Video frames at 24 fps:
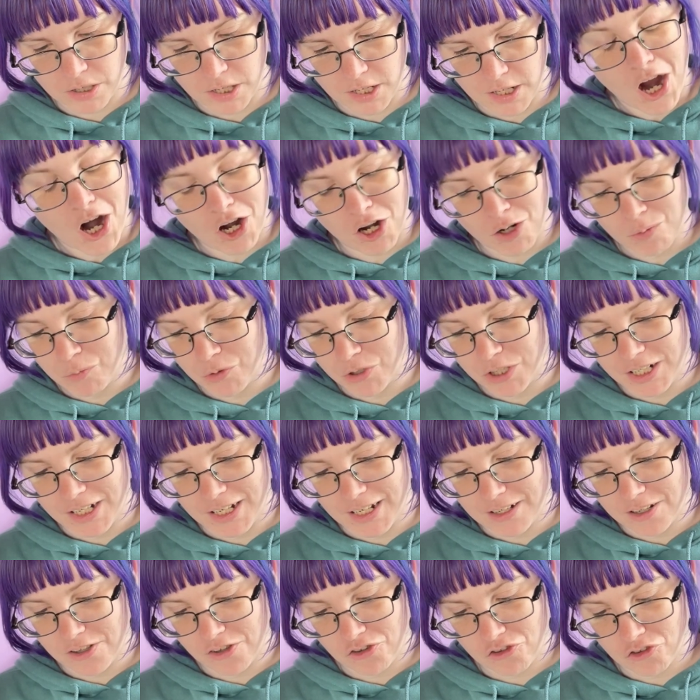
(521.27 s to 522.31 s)
harboring a
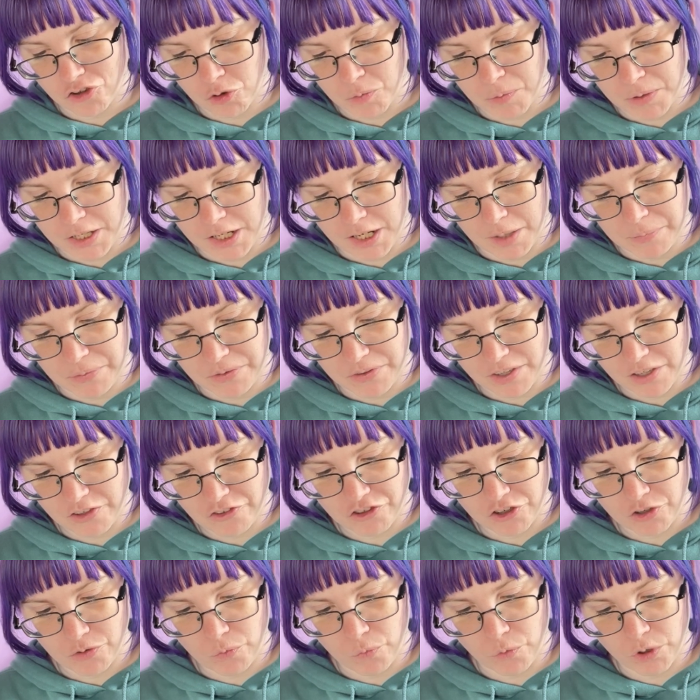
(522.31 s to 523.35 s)
disturbing
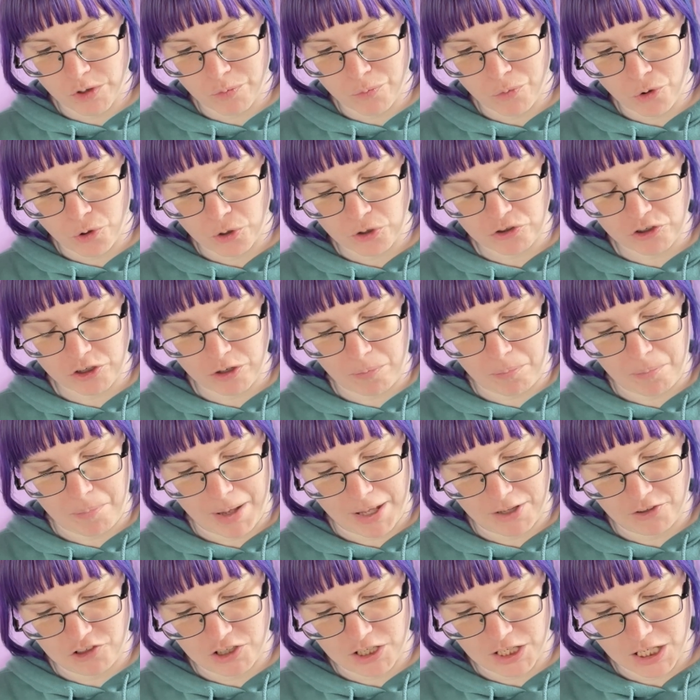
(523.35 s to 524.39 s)
obsession with portrait
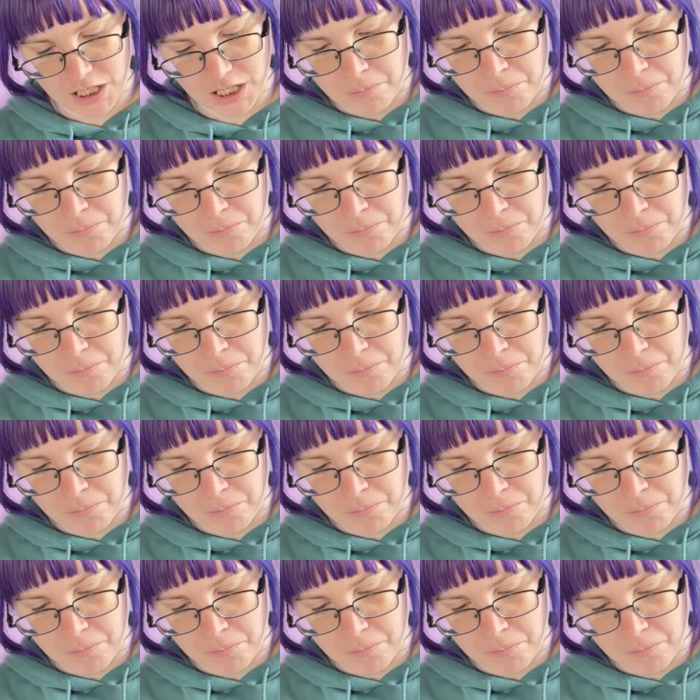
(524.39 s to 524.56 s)
magic.